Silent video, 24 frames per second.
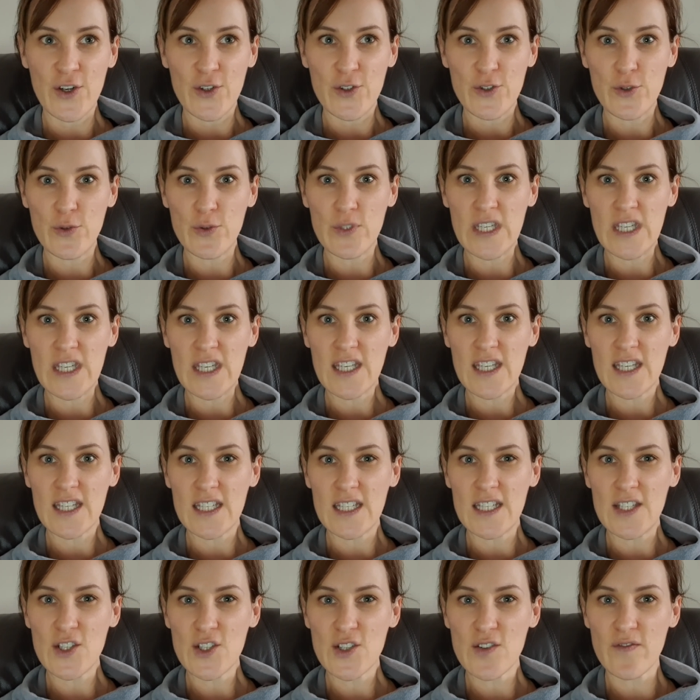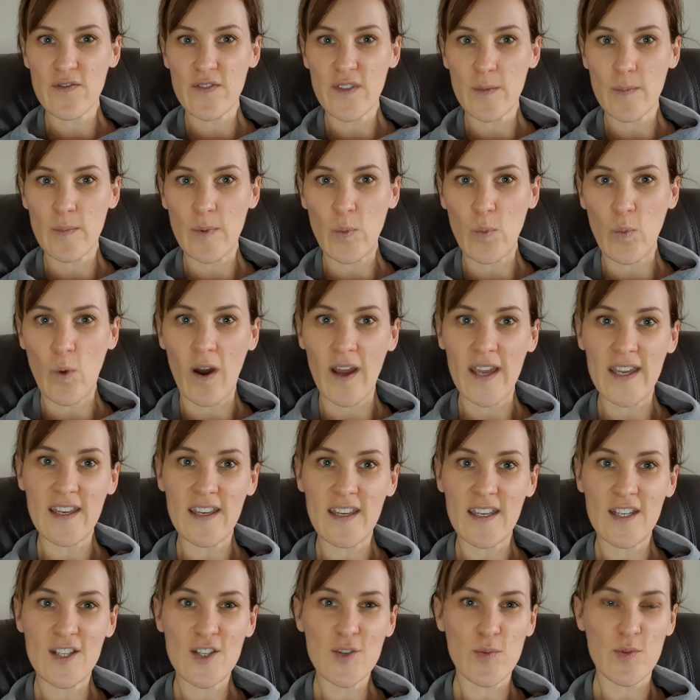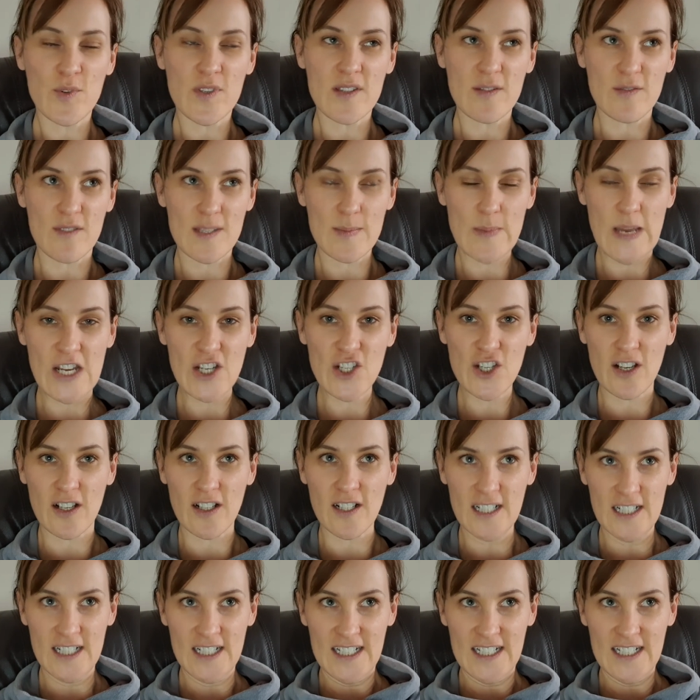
unique in each of them and why each was so special,